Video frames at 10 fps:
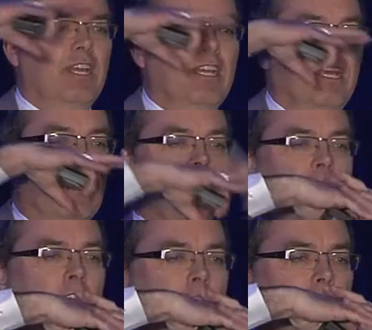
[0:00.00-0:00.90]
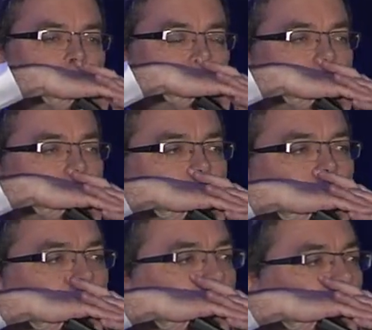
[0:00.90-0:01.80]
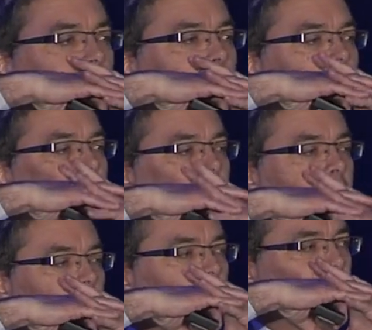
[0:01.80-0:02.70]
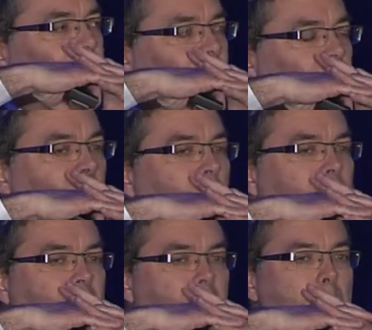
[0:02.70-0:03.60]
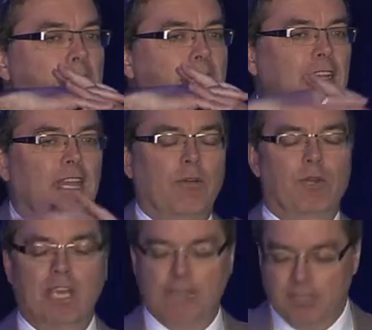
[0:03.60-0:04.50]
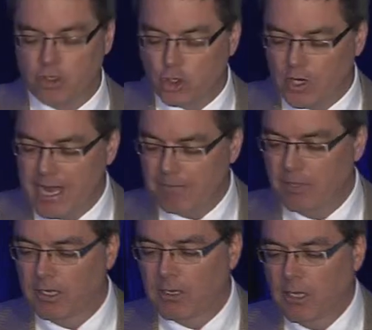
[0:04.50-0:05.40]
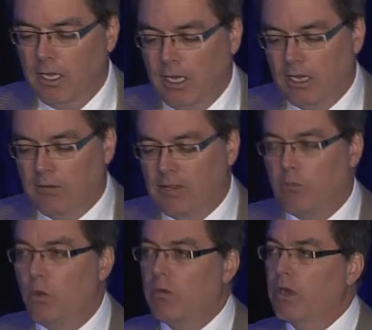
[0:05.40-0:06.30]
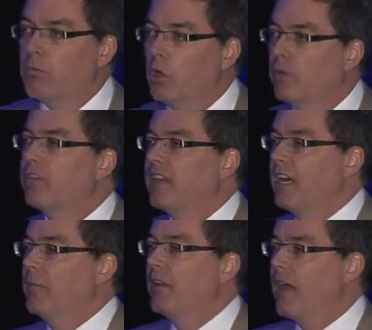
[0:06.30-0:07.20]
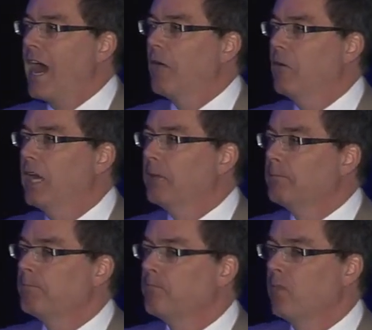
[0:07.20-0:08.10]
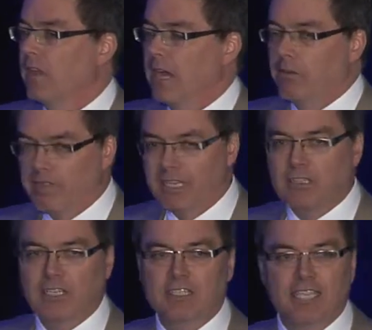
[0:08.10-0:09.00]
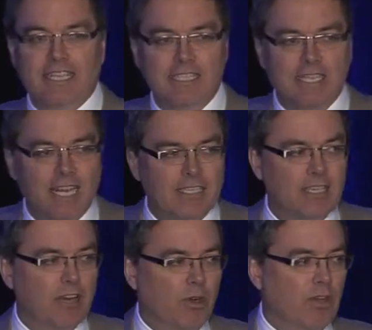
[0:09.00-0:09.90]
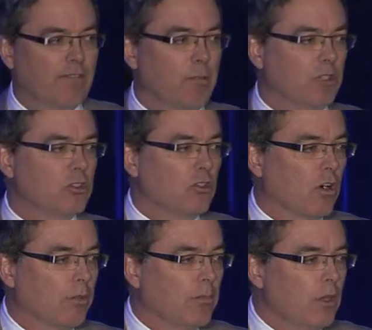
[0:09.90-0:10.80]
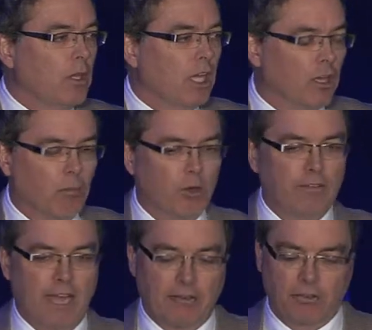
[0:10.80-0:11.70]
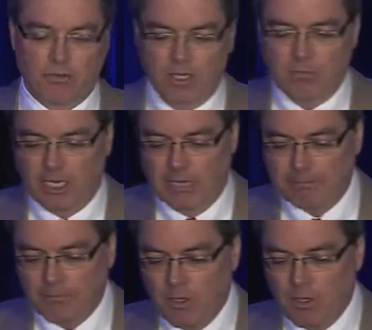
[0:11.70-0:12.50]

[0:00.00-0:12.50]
in it, it gets filtered out, in essence, by that bed, and we have an entrapment, and we remove sediment that way. Now, that's not to say it stays there. When you have a big storm, it'll move downstream again.